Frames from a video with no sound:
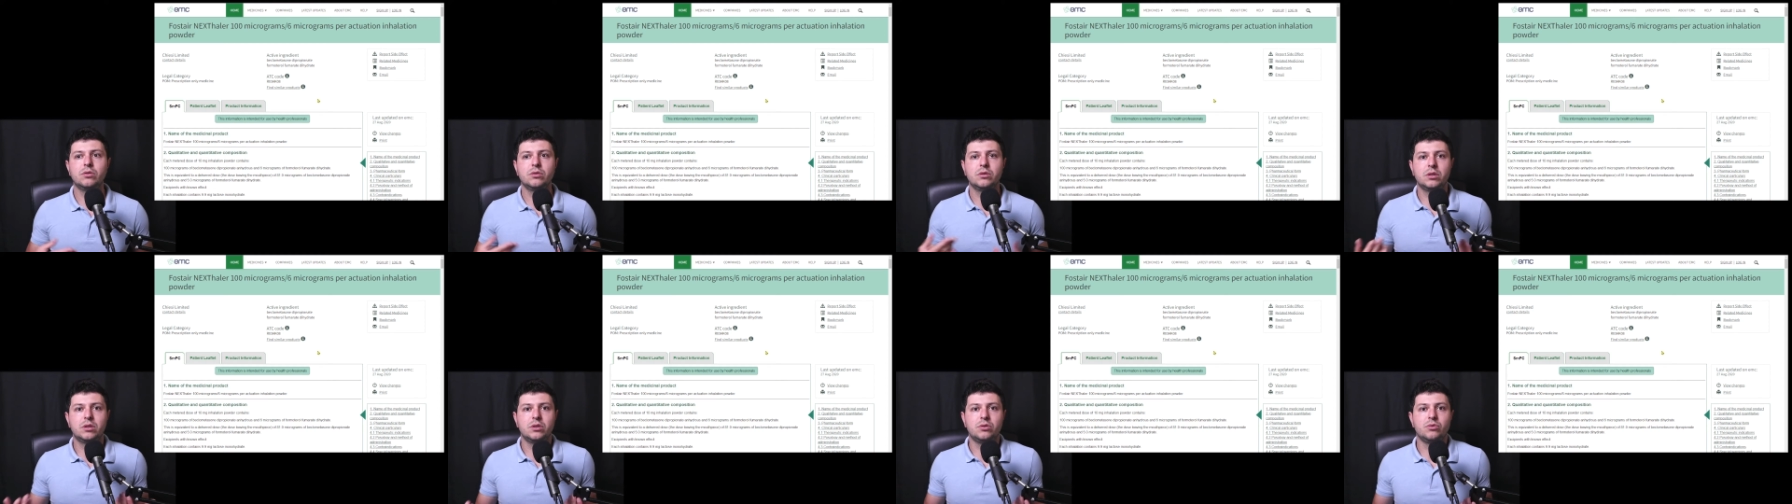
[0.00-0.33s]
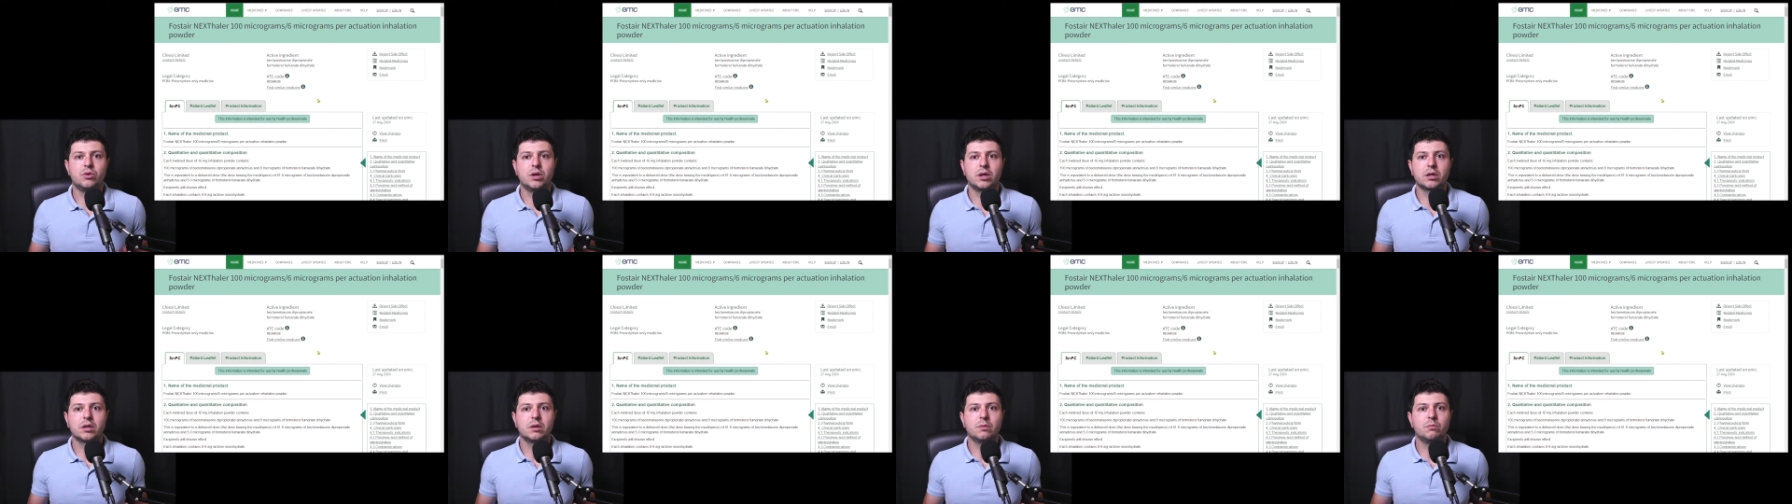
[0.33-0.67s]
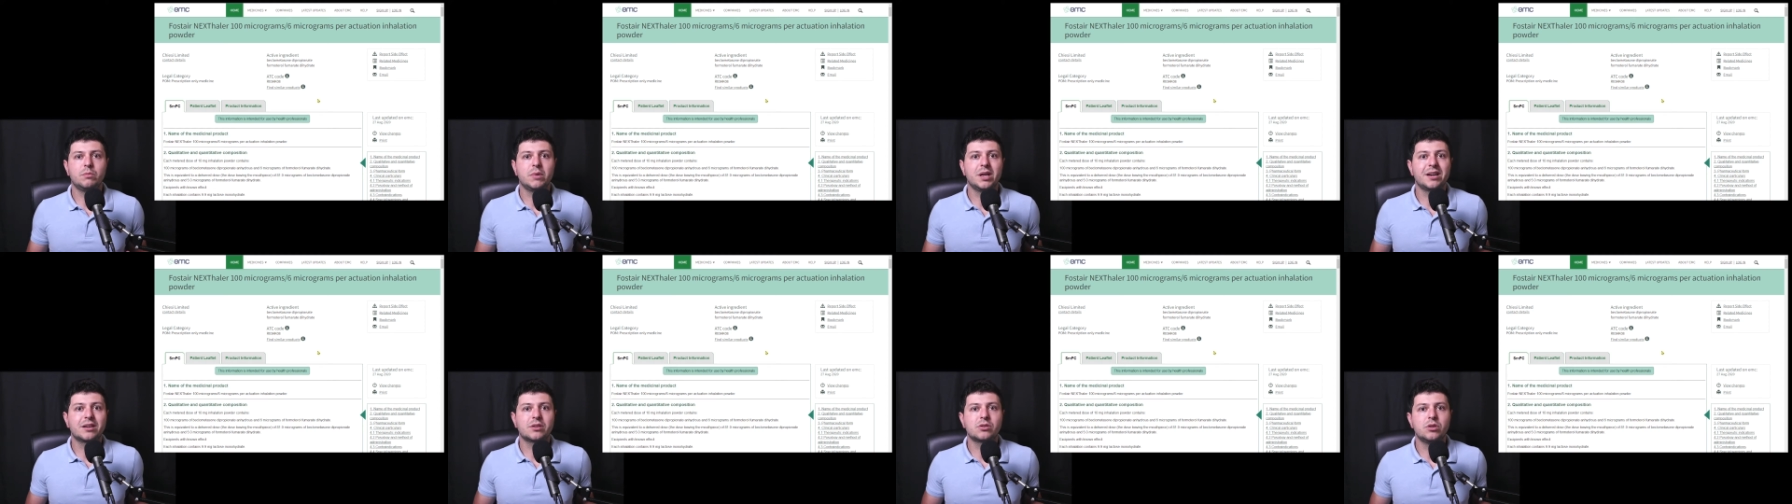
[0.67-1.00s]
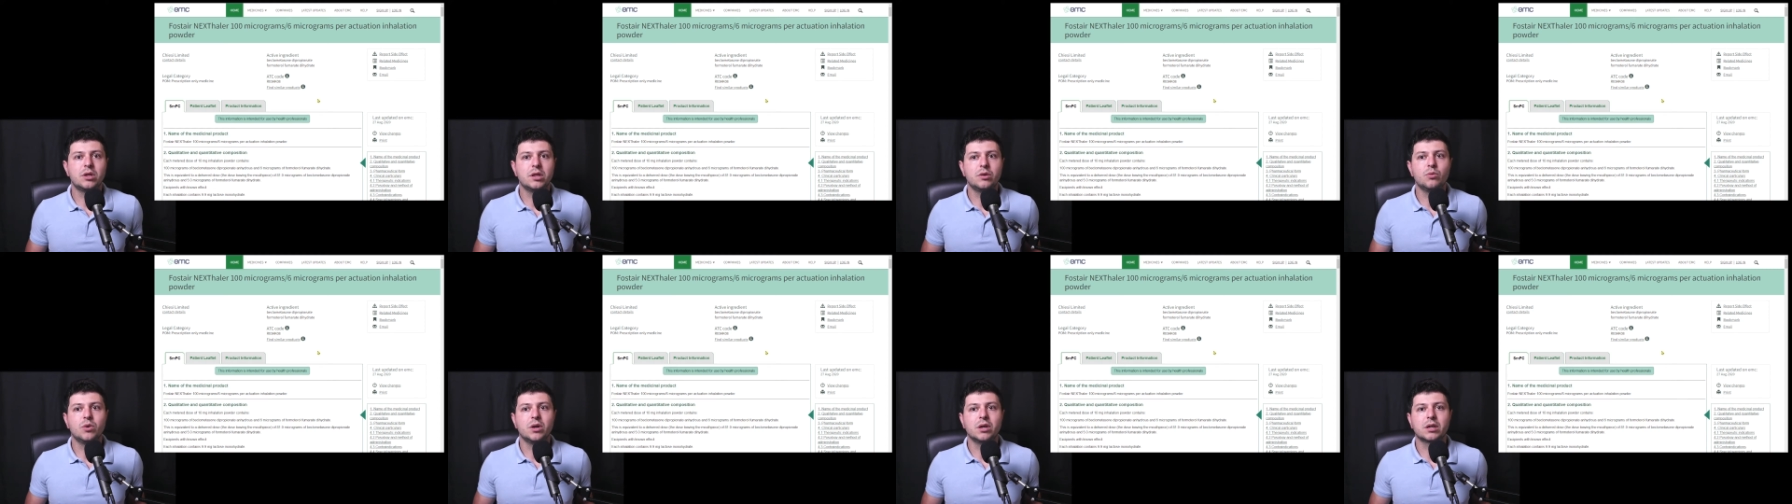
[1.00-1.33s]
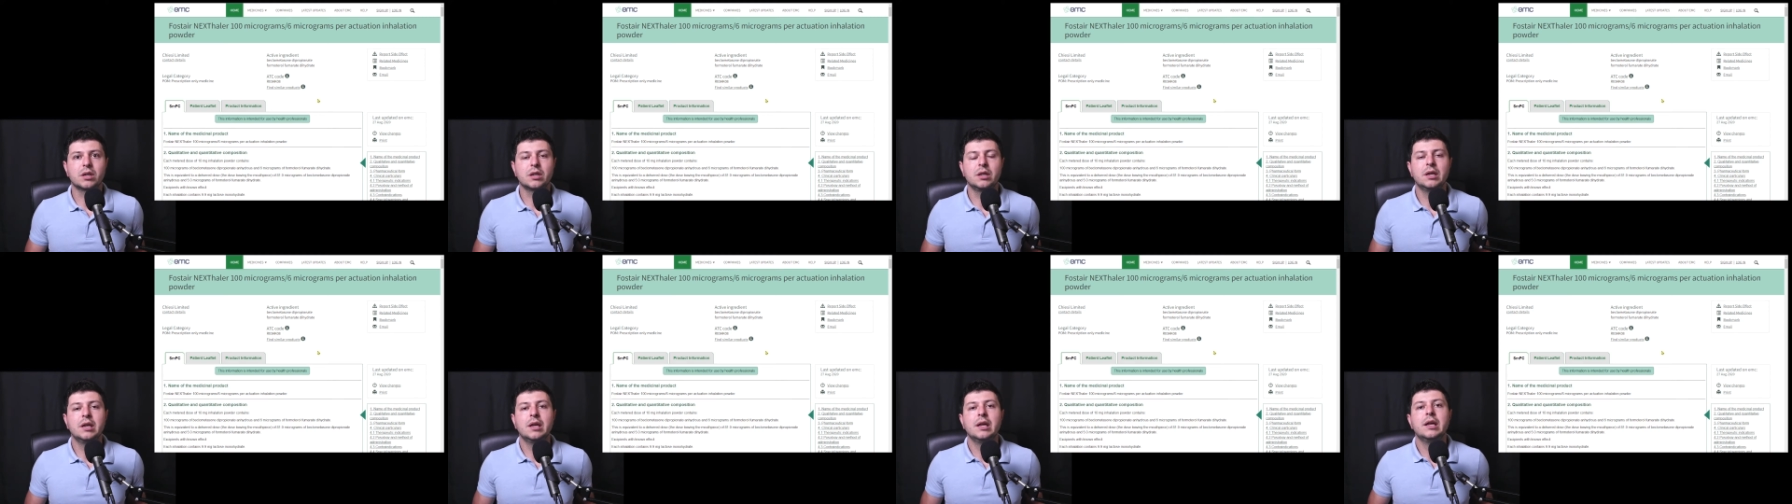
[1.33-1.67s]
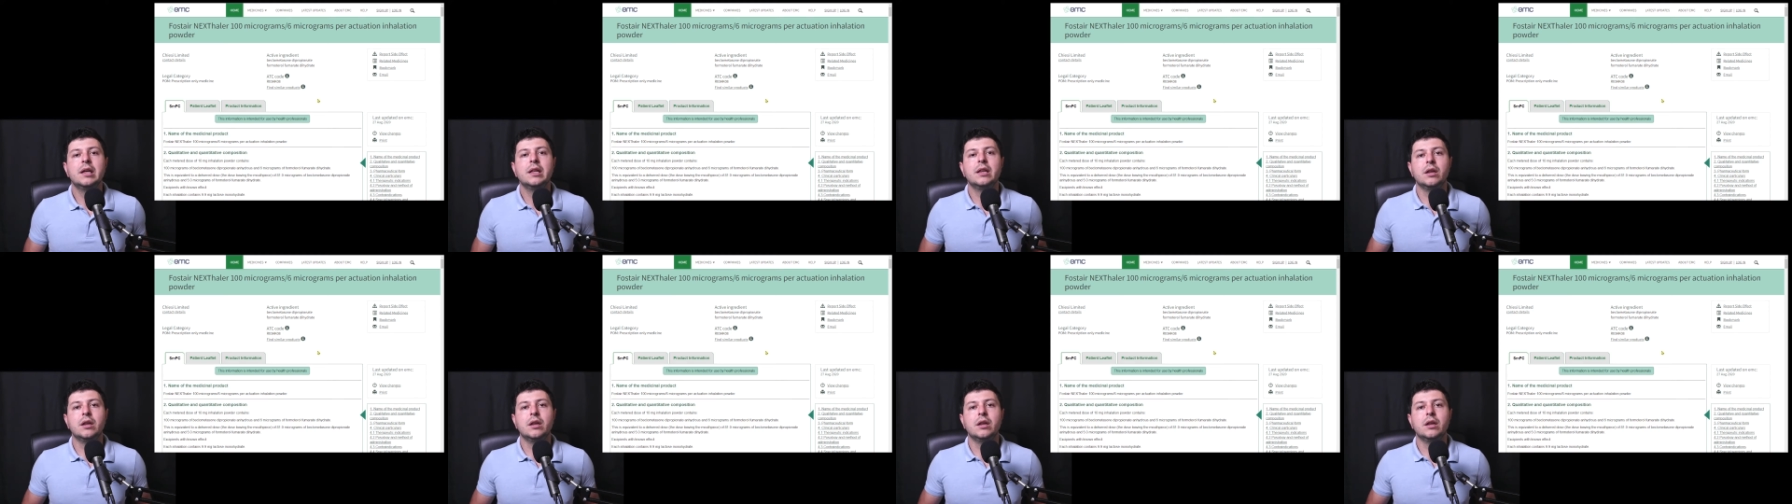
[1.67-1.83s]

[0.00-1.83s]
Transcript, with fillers: drug may actually work. Now,